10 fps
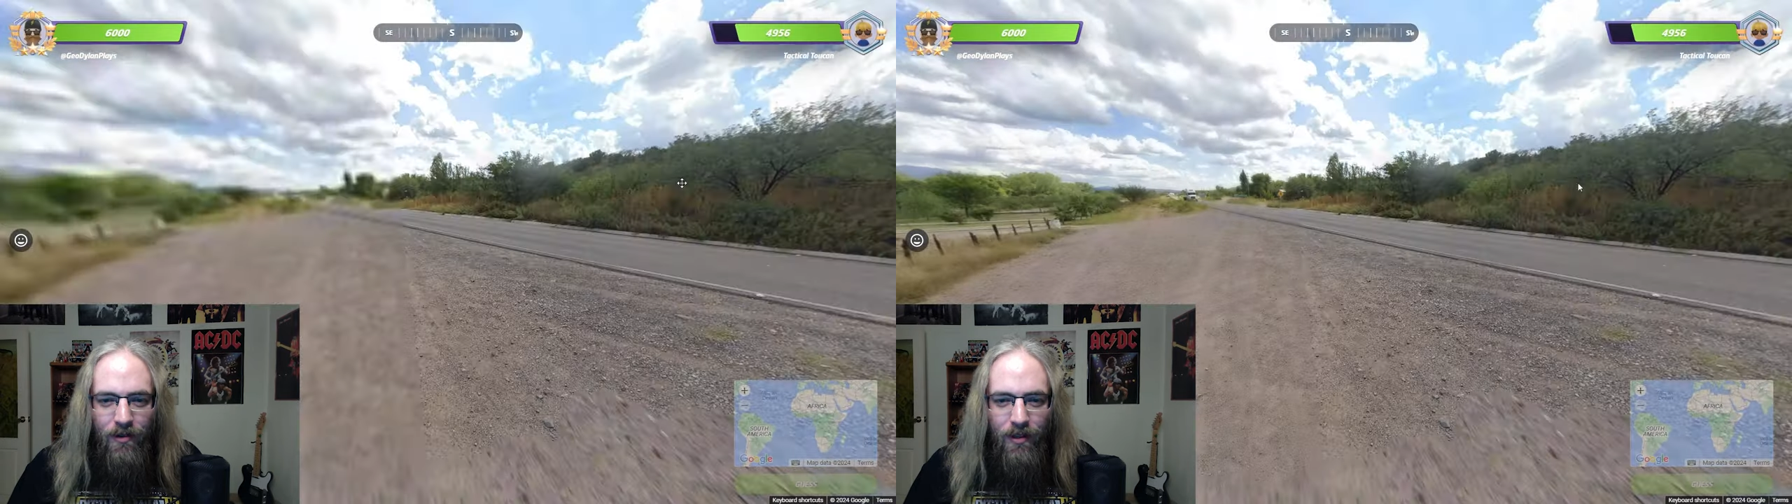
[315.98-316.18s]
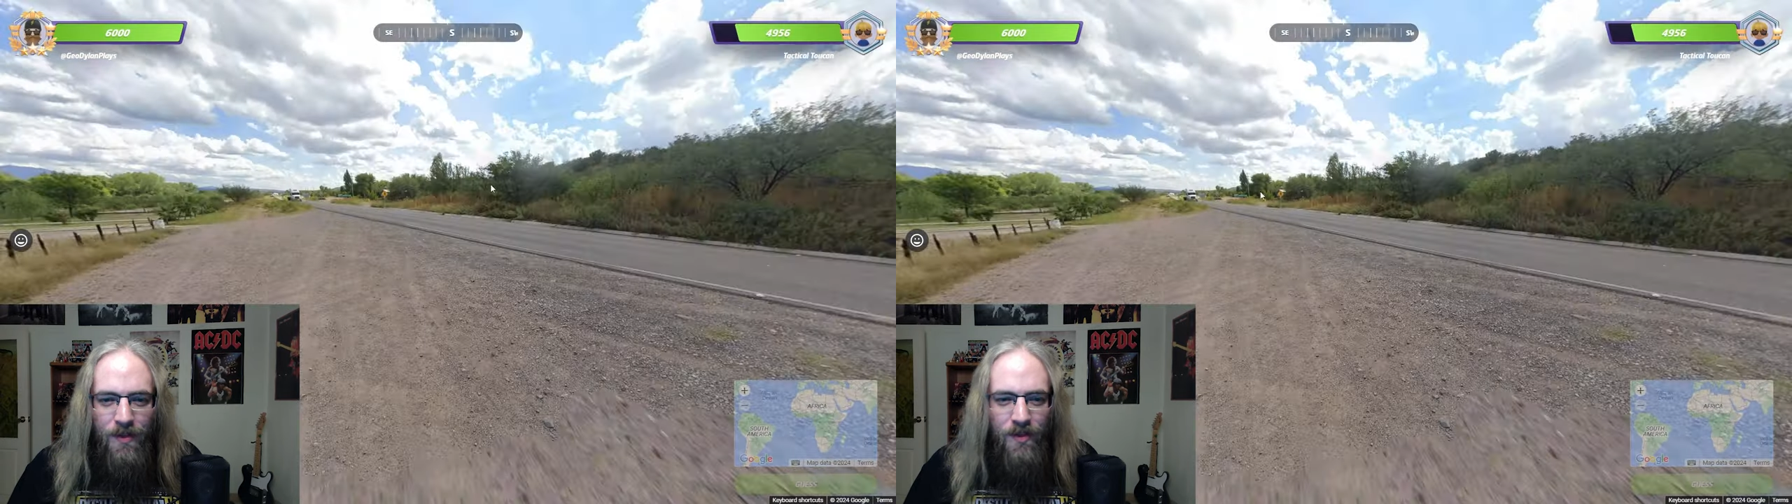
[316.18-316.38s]

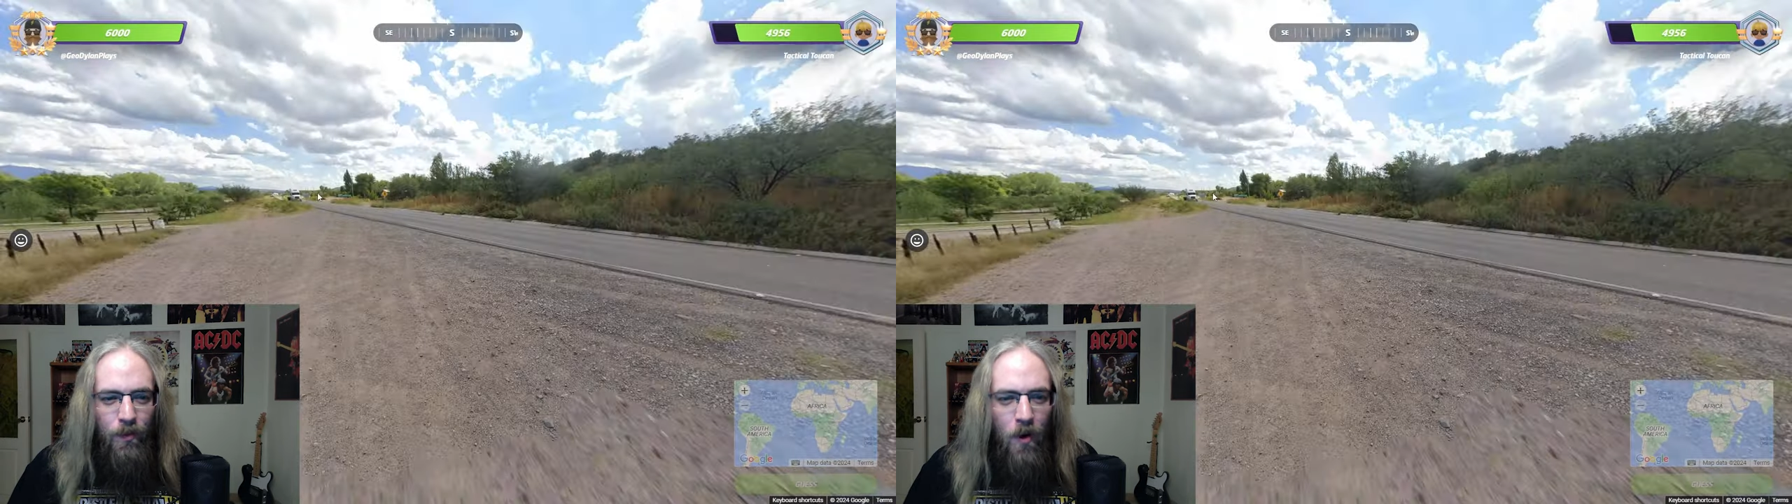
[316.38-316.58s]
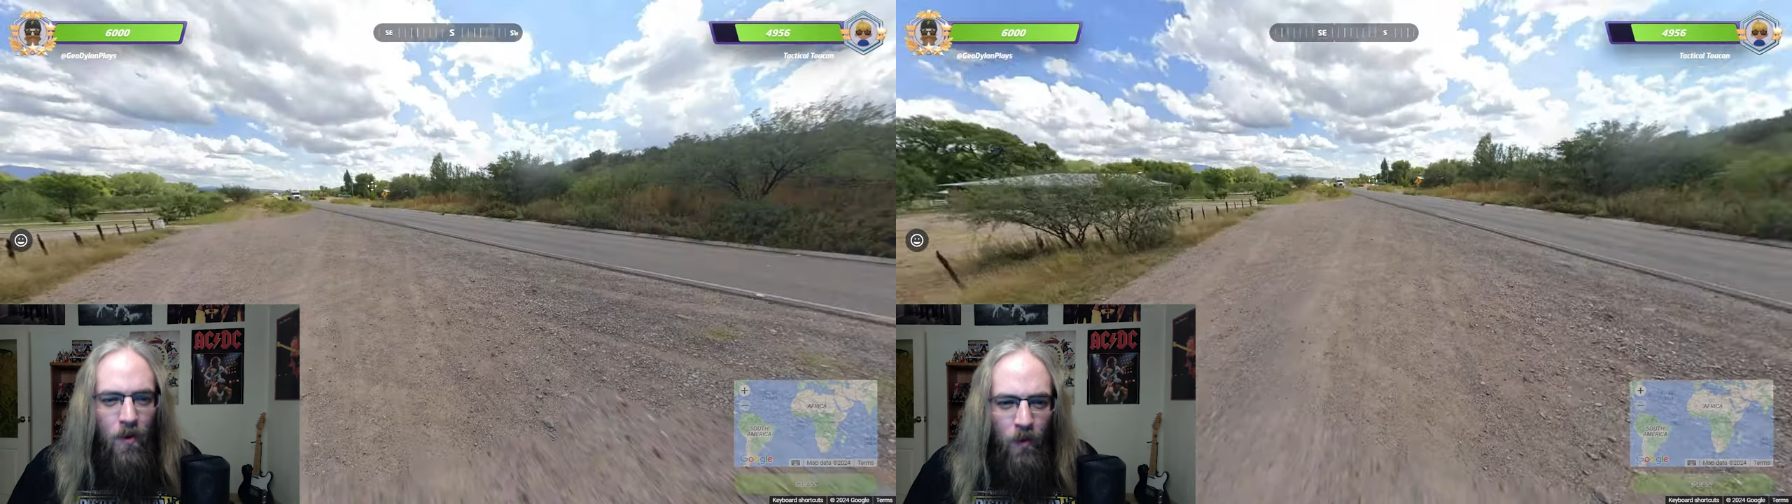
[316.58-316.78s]
It was the
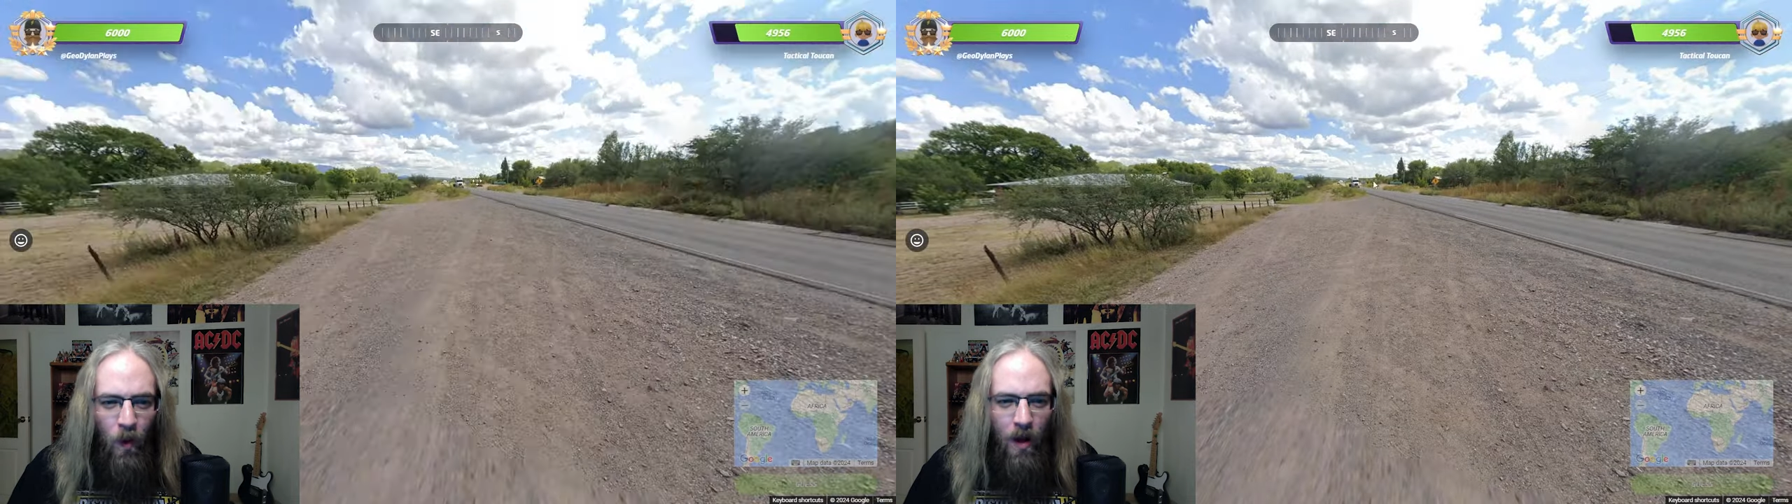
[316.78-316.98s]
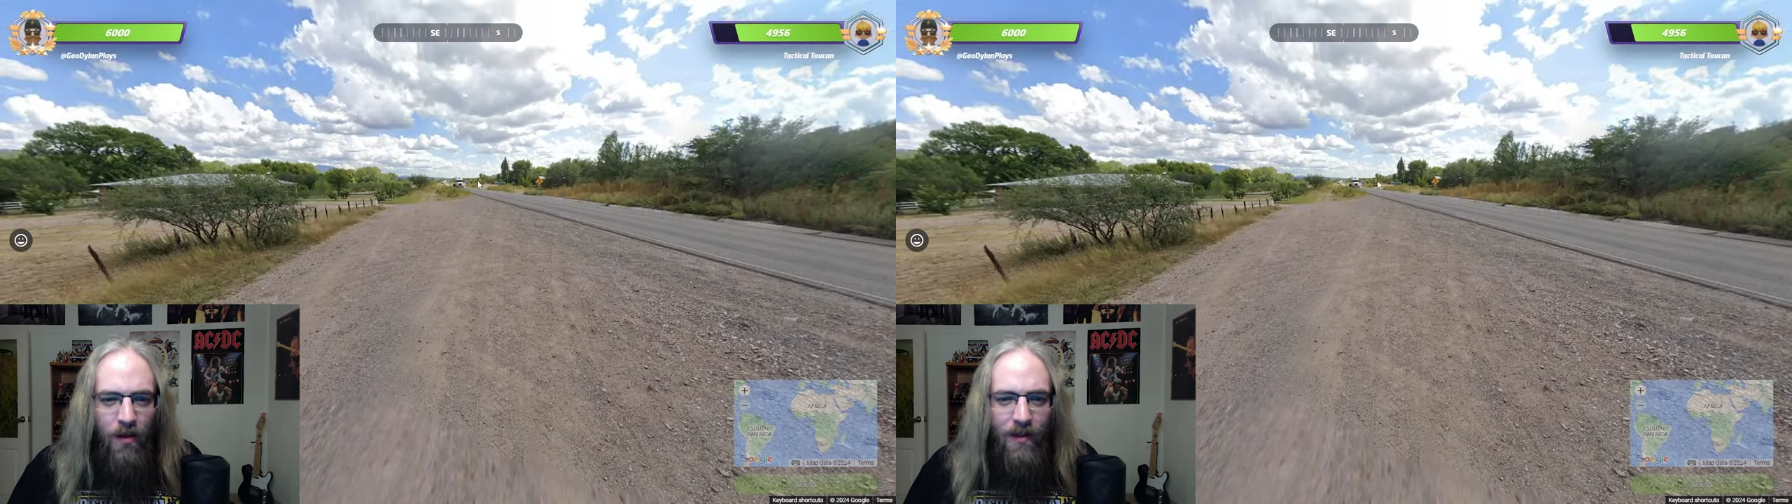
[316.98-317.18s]
road
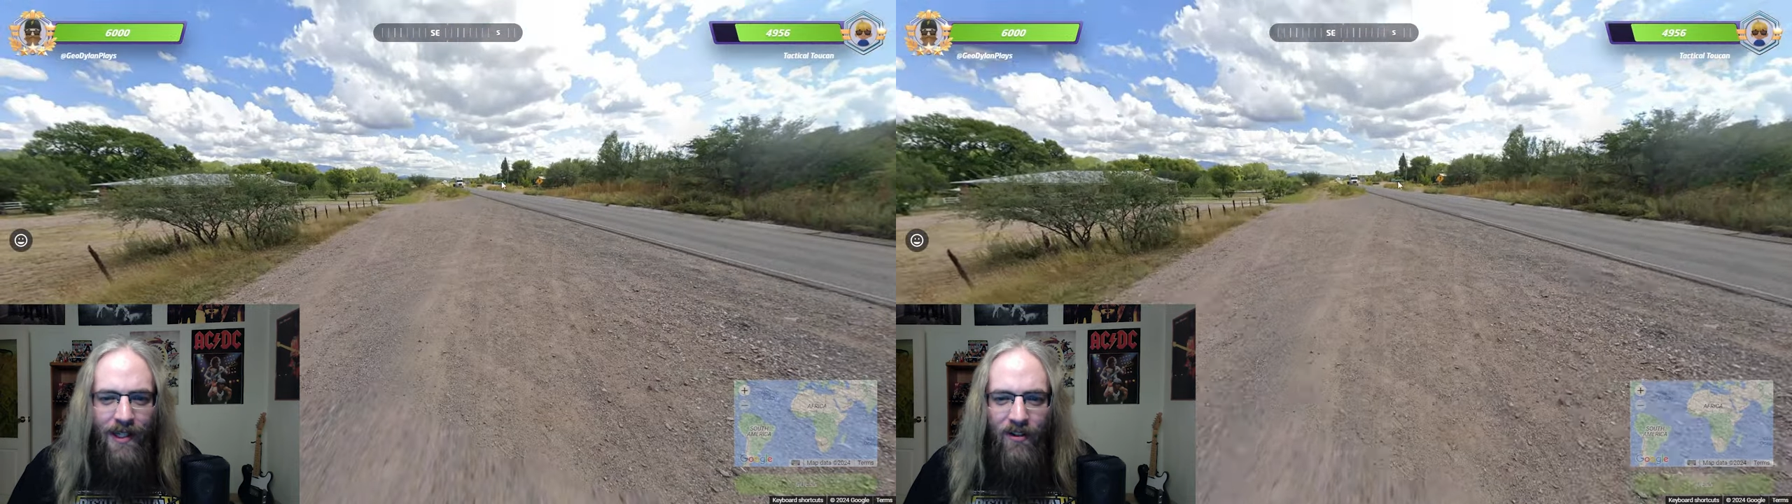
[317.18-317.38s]
quality